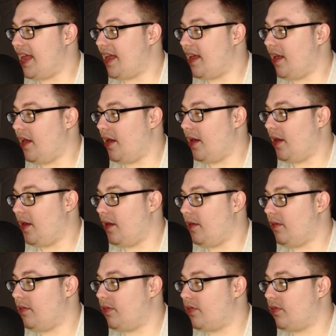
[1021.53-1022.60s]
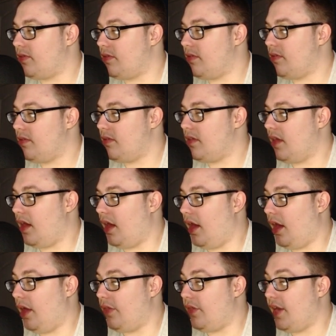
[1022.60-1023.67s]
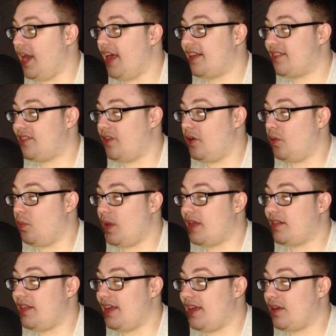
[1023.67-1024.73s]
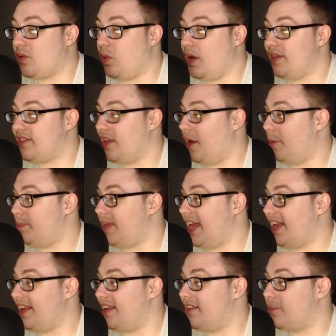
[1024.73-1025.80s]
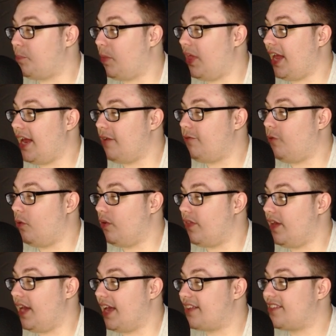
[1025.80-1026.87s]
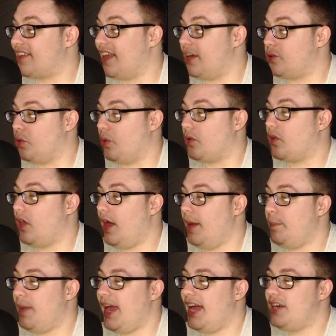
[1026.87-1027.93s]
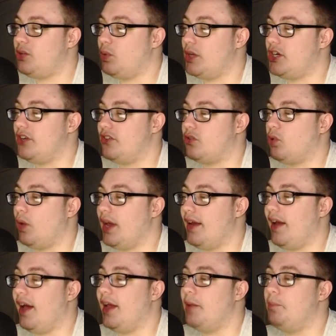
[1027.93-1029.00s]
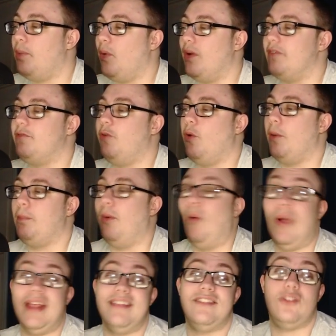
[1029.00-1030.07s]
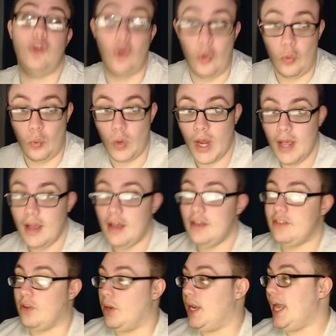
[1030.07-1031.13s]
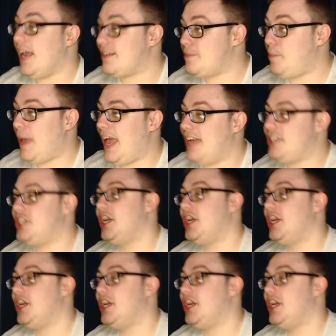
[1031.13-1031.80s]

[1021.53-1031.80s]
the next weekly quest update is planned for the next scheduled client patch, which is 29.4.2. So the next patch,